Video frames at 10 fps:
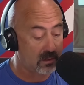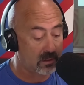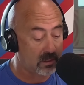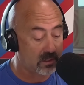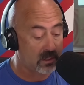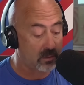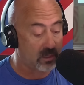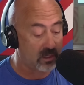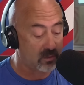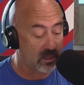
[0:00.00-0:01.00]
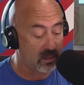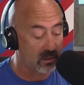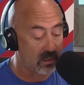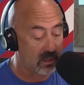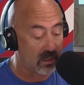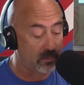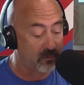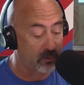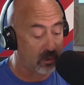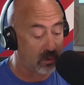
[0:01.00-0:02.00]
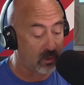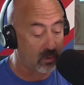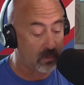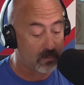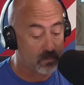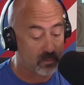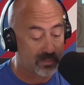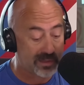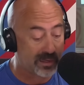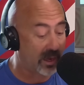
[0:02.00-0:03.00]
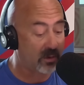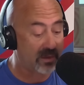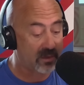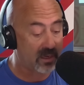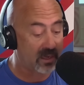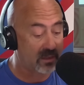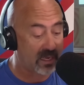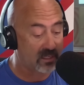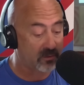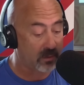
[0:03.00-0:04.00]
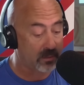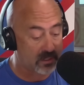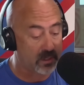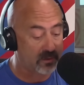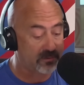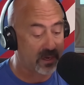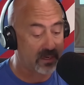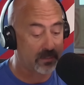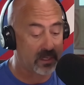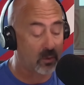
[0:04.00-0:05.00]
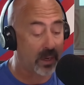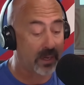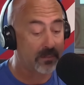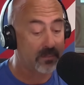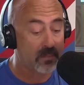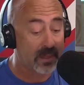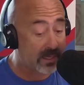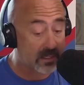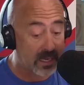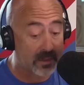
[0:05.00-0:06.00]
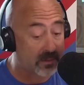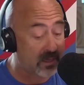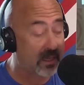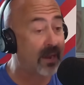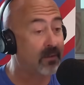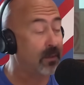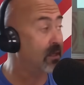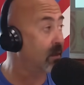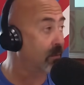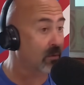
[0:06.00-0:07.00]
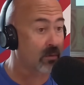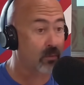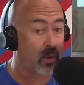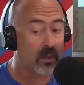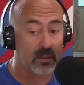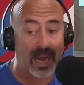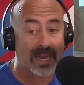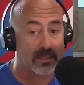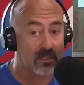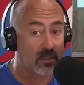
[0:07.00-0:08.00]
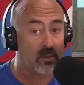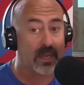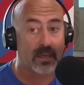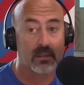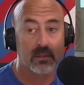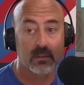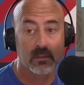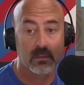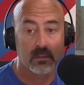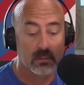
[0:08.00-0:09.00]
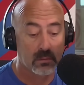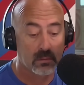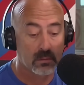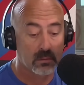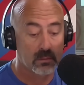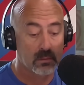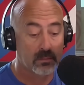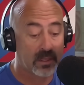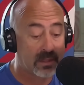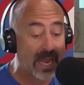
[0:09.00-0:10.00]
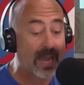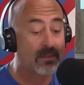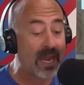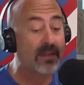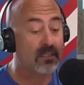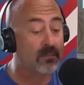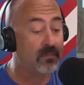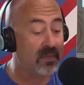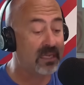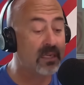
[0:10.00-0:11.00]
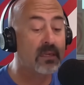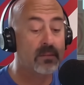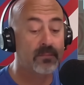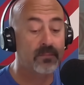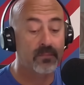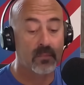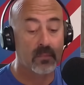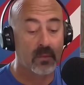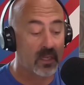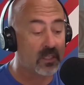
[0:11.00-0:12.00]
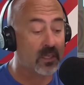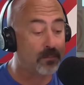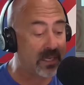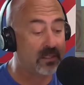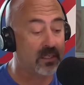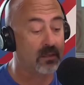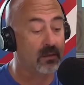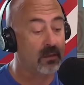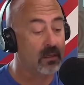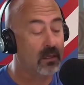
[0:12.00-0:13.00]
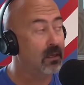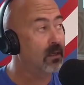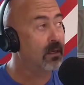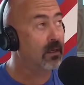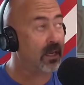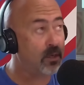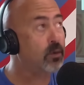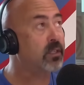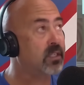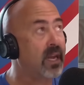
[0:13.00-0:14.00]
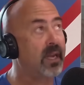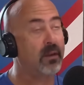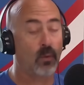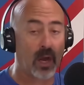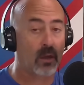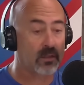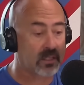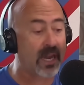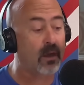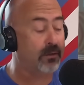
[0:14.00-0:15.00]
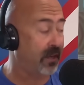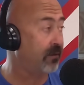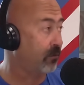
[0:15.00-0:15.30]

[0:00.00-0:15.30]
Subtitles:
let's see what it is right here. Buffalo. No, I don't have it. I have the odds in front of me. Someone could find it. But either way, it's got they have to be the number 1 odds to do that. Like that to me is a big deal. And you could say, well, Sal, they've